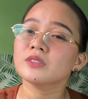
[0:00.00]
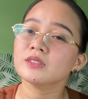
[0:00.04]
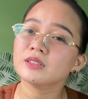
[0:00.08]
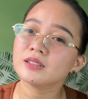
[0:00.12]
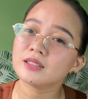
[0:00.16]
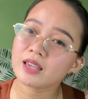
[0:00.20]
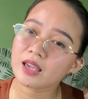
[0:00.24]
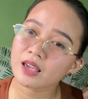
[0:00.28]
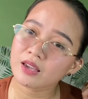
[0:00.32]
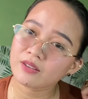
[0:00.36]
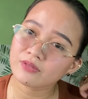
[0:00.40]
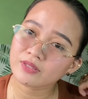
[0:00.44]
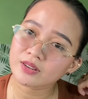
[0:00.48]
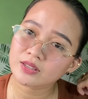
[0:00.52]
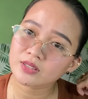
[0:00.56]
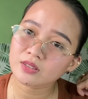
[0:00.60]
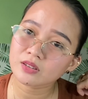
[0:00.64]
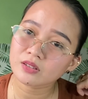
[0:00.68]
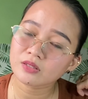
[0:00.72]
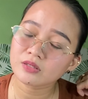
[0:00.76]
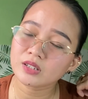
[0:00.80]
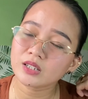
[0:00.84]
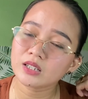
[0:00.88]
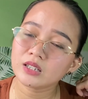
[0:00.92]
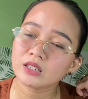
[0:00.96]
gave us a
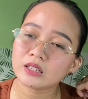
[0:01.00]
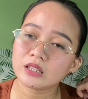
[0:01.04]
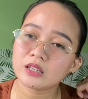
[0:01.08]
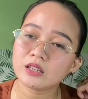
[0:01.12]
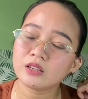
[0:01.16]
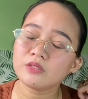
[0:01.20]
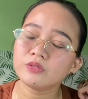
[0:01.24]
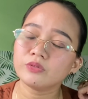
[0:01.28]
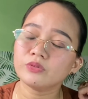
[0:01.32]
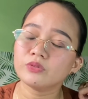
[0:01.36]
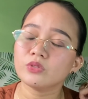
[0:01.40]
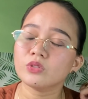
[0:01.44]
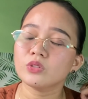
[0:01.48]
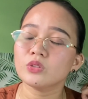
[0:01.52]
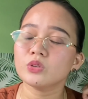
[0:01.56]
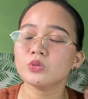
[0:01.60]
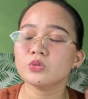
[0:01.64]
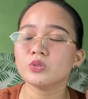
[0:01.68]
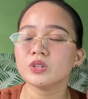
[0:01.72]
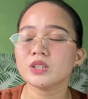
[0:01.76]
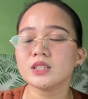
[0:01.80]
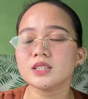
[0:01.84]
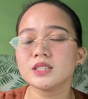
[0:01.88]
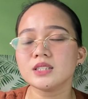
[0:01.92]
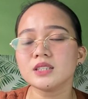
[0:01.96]
relief, though
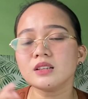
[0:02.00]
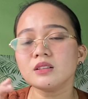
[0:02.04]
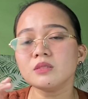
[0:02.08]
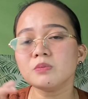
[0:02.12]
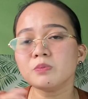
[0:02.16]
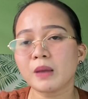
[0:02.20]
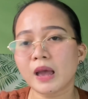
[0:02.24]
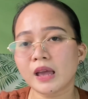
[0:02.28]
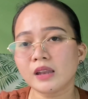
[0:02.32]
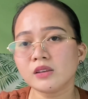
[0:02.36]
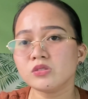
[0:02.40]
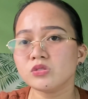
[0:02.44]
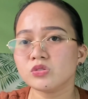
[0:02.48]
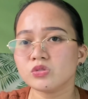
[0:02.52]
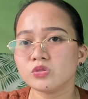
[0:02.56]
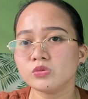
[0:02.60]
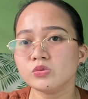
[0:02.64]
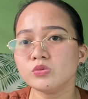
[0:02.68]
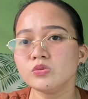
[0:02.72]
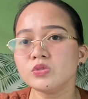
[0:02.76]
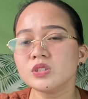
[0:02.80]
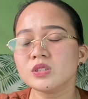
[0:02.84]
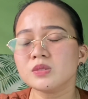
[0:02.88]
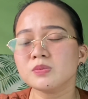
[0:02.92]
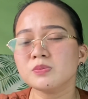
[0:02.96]
it's still bad
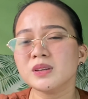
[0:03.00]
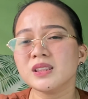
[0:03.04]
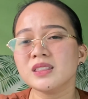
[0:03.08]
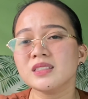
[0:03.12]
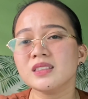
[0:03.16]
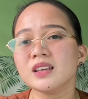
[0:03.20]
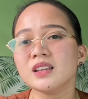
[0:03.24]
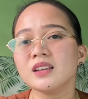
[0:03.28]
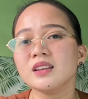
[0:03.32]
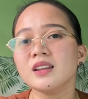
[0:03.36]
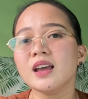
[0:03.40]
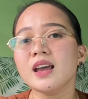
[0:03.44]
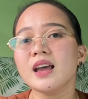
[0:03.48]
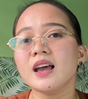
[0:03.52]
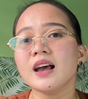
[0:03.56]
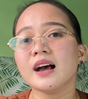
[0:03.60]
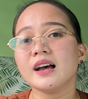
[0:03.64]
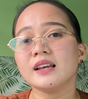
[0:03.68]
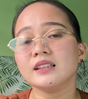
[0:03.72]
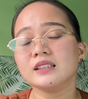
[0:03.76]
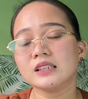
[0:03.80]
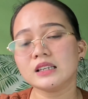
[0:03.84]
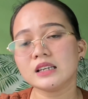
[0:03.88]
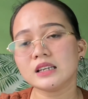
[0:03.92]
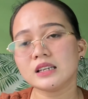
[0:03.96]
news, but then at
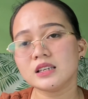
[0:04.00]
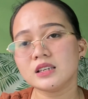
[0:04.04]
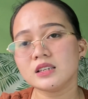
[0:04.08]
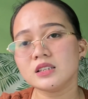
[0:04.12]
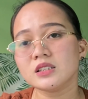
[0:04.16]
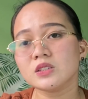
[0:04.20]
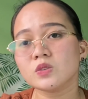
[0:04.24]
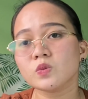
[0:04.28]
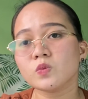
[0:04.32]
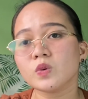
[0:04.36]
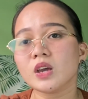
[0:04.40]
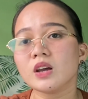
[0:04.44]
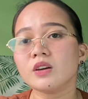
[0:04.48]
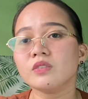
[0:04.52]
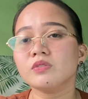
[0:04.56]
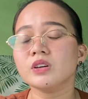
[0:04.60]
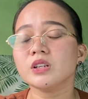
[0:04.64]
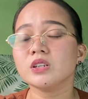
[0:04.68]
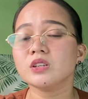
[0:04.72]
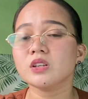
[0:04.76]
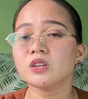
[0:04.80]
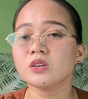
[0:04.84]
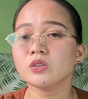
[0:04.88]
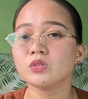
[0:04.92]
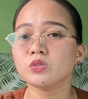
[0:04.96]
least we have a
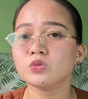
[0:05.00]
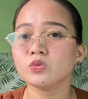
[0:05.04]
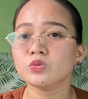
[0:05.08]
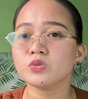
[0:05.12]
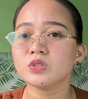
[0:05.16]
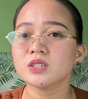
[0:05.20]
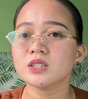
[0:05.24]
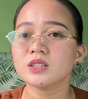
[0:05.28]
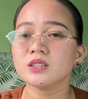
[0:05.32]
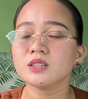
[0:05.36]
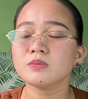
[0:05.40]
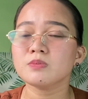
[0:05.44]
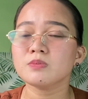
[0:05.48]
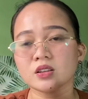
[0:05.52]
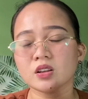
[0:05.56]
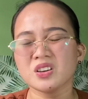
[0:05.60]
diagnosis.